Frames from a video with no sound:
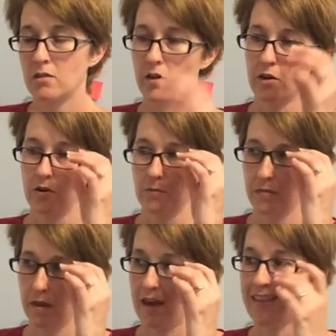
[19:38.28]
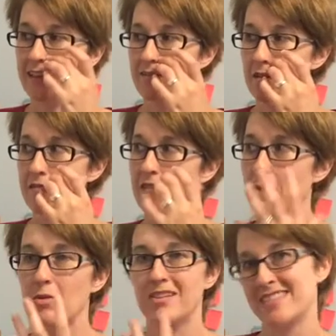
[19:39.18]
So I don't know. I think if the
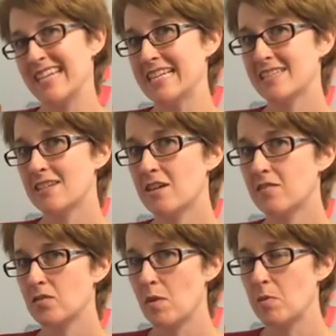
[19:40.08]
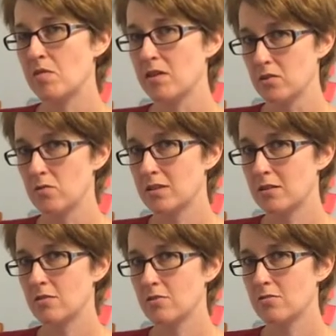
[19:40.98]
fabric's dense enough, so maybe if I do a
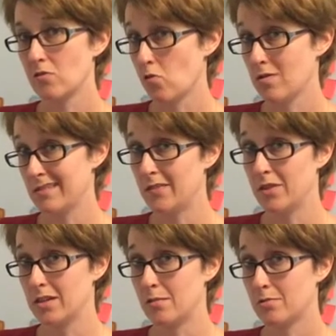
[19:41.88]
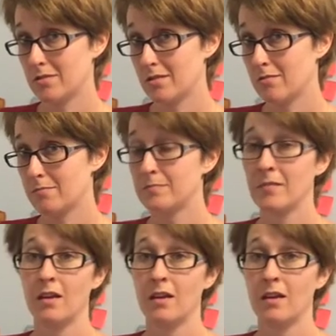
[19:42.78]
zeroed or even a double zero,